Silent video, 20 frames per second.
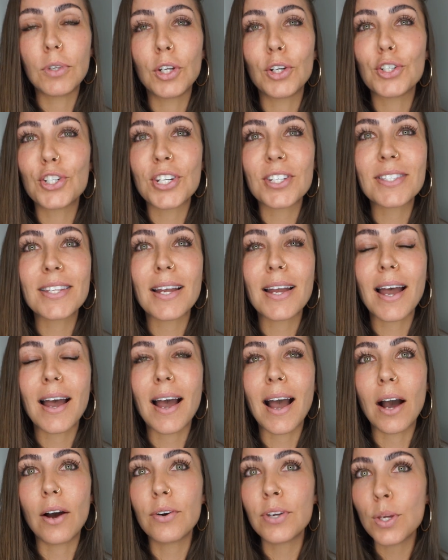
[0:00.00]
you're just
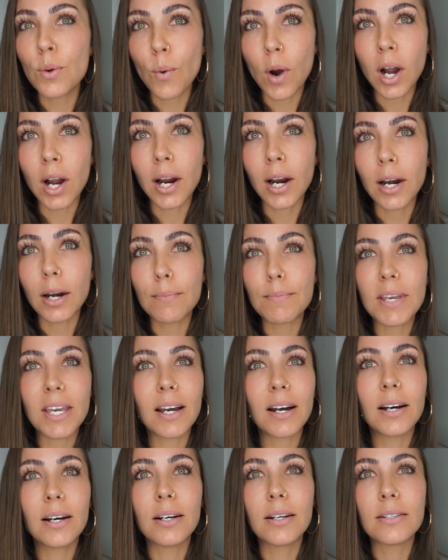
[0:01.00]
how you are
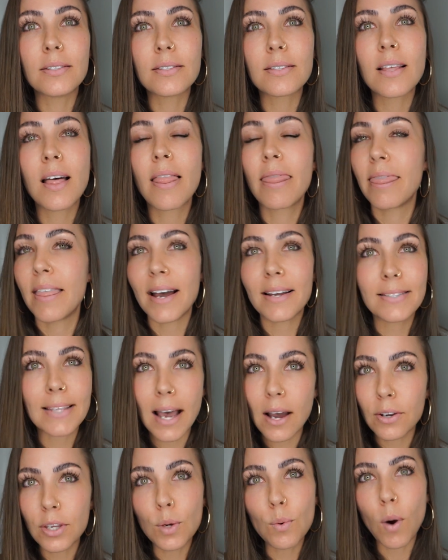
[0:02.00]
because that's
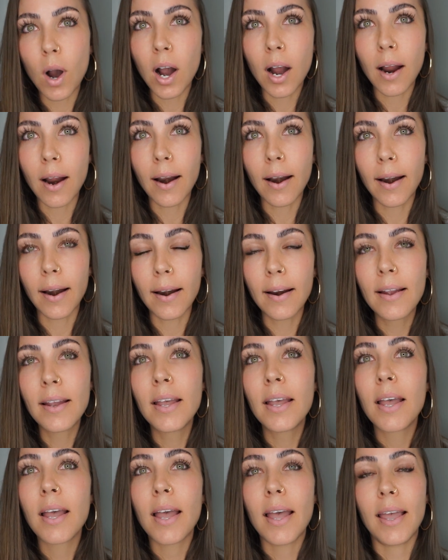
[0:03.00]
how you are,
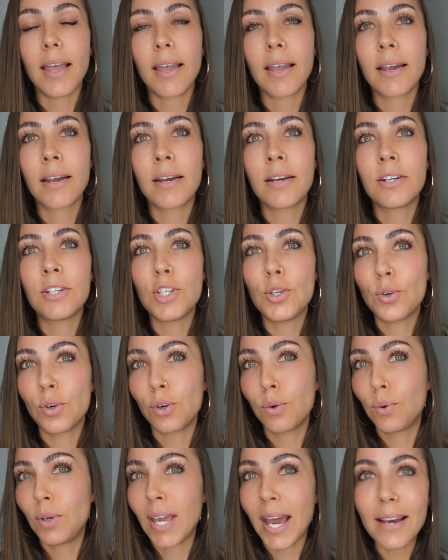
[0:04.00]
and
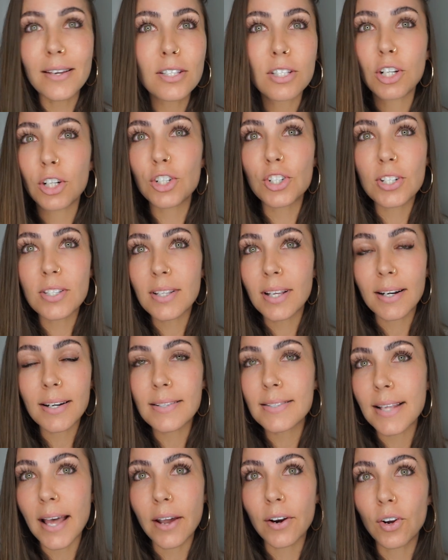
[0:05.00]
you guess you're just gonna
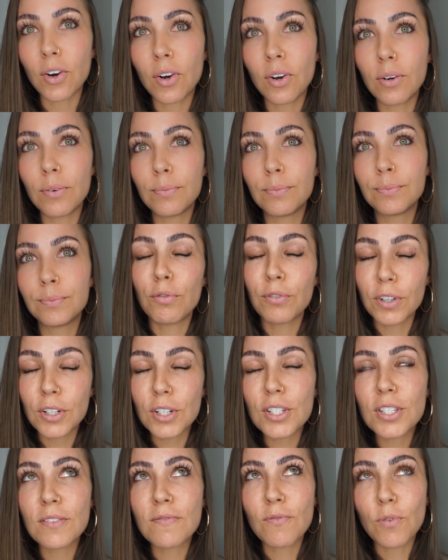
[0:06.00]
settle.
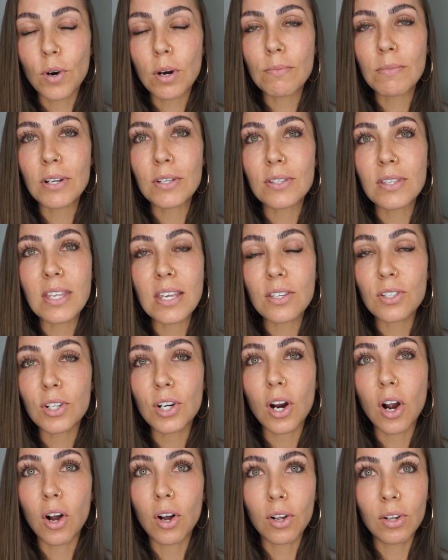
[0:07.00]
First and foremost, these
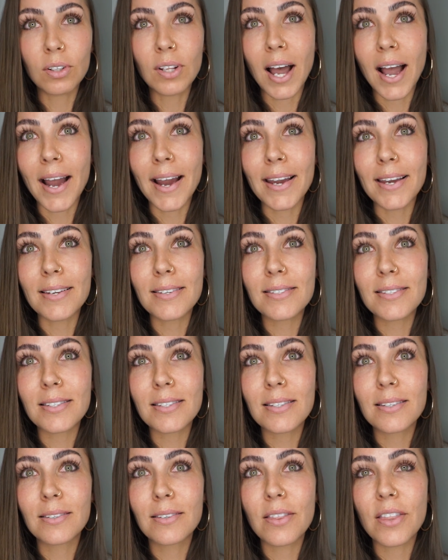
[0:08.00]
are all
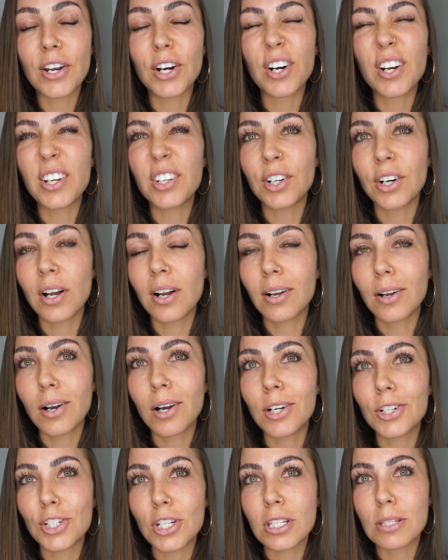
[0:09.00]
lies that are in your
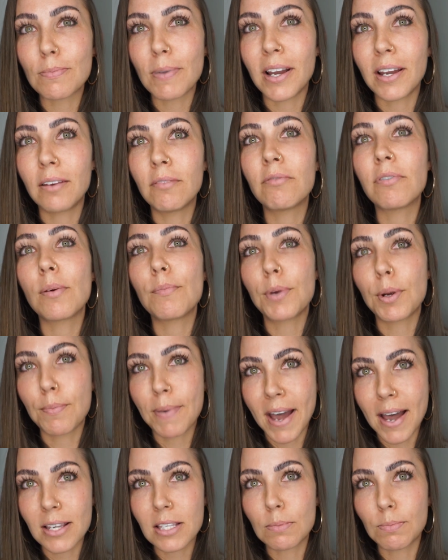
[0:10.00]
unconscious mind from your
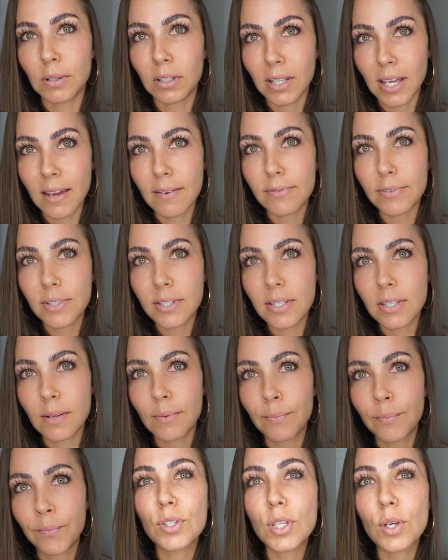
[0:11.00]
past beliefs.
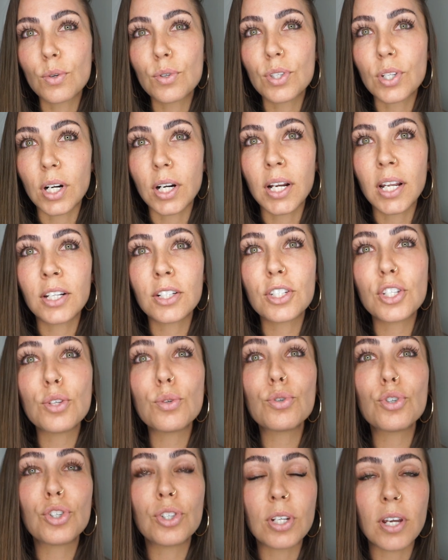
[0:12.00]
So starting
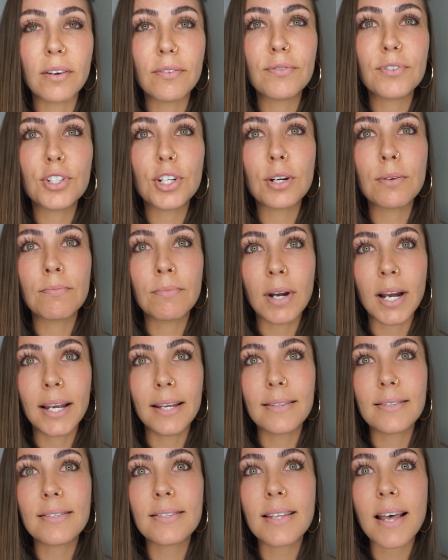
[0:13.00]
to shift your
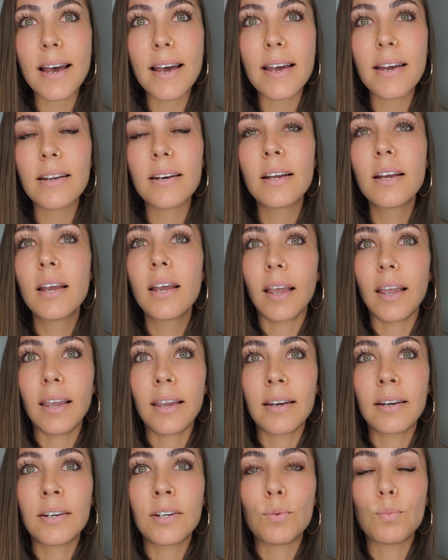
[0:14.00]
mindset
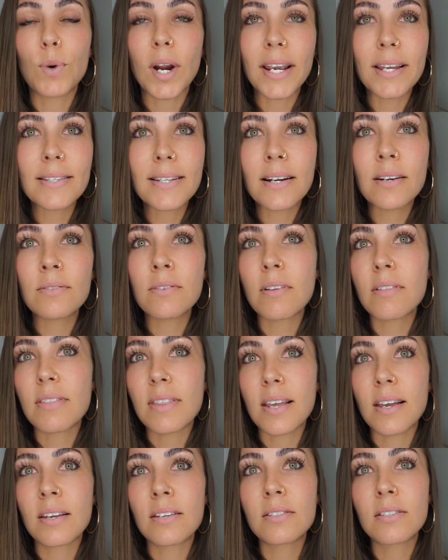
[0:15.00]
and write down the
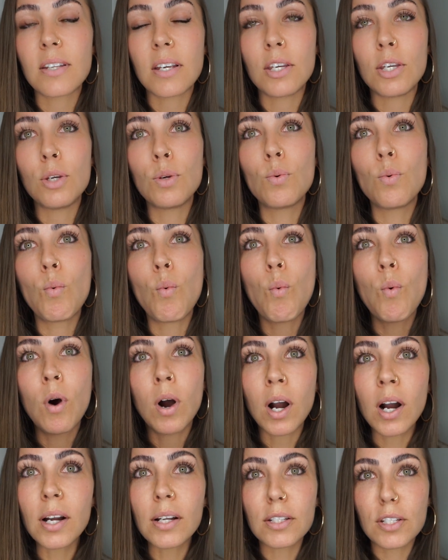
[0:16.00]
things that you
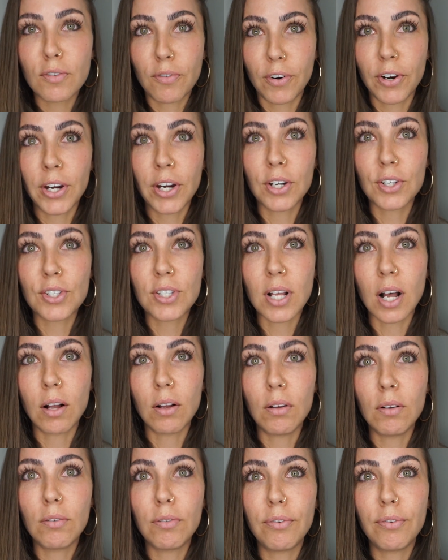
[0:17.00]
want for
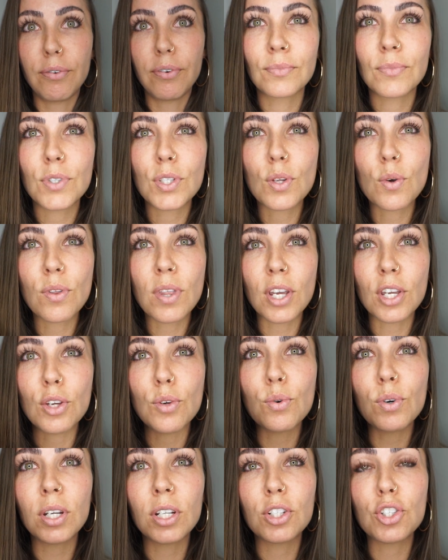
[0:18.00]
yourself so that
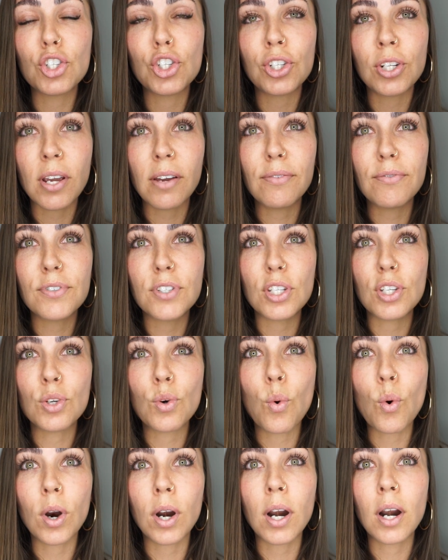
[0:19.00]
you can shift
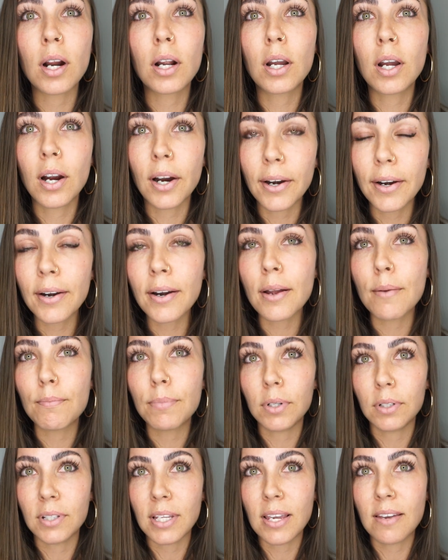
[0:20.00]
your current
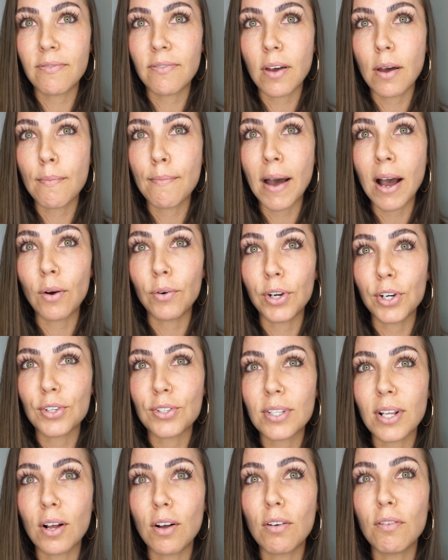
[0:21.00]
belief about
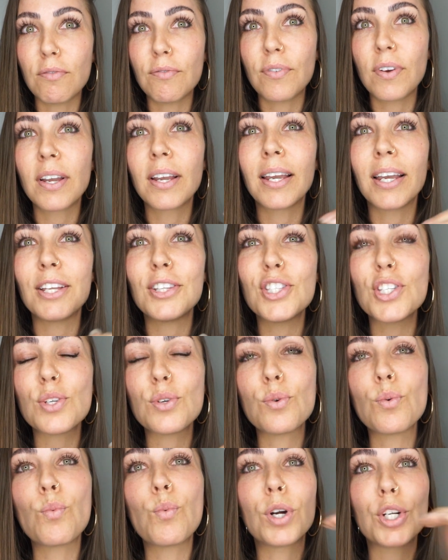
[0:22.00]
yourself
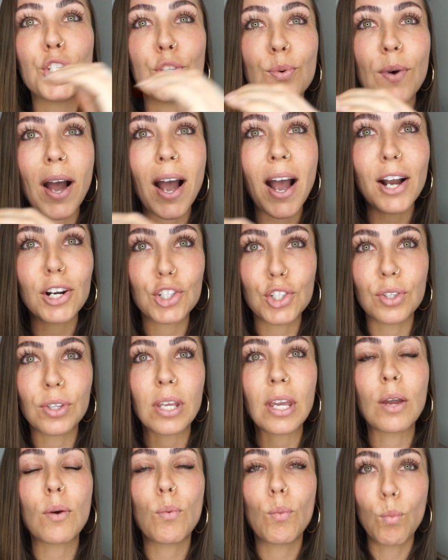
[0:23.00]
into what you
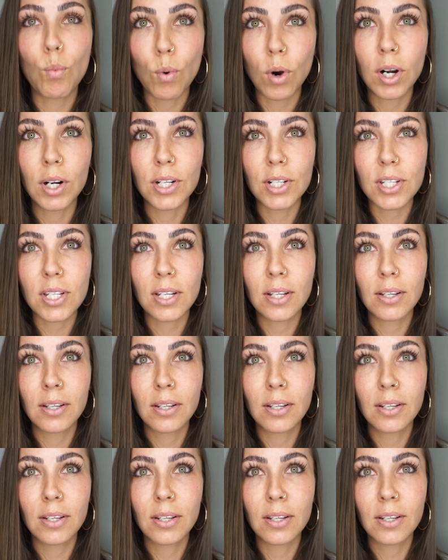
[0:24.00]
actually want